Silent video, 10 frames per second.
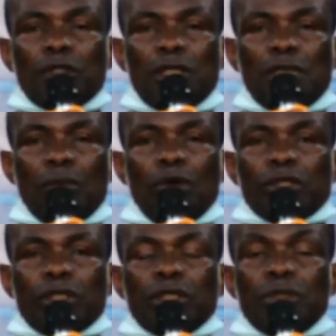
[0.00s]
In the
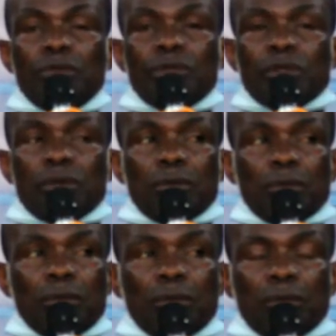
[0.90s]
multitude
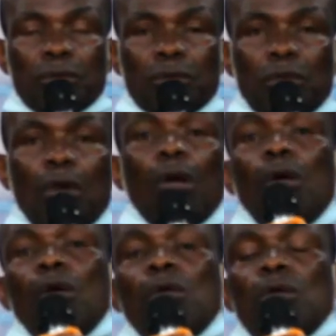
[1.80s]

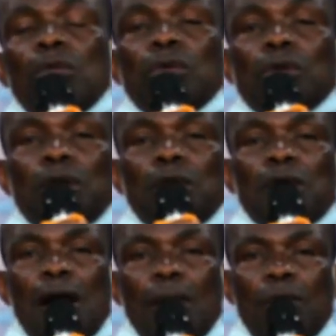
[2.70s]
or
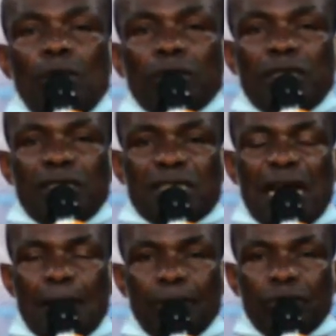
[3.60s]
among the
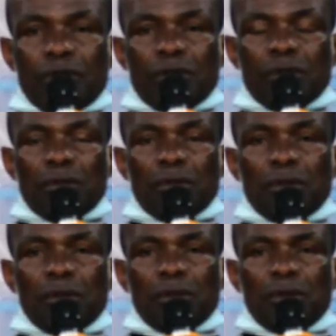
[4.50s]
disciples?
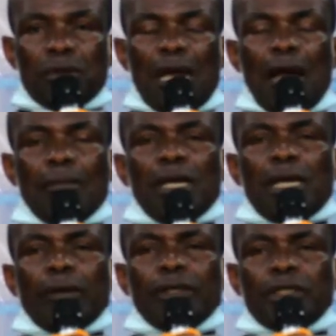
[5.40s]
I'm
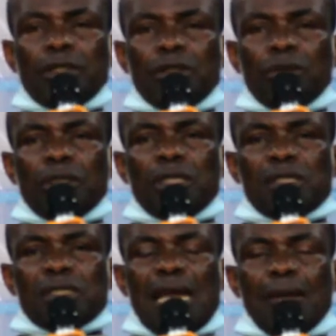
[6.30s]
encouraging you in
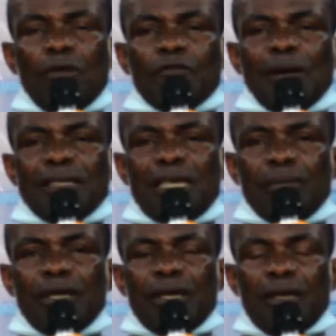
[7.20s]
this time of
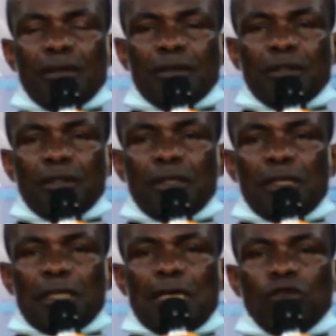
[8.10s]
pandemic
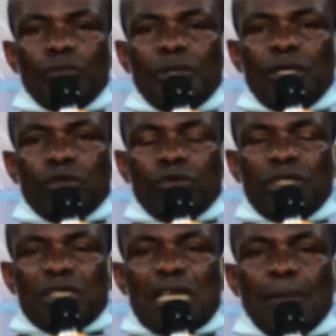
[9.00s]
that you be a true
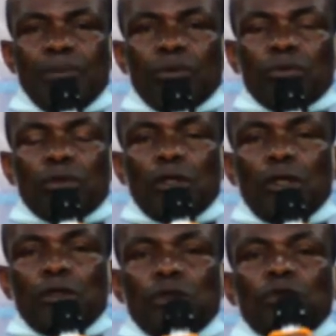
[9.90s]
disciple.
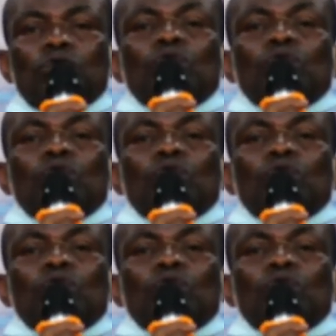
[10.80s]
You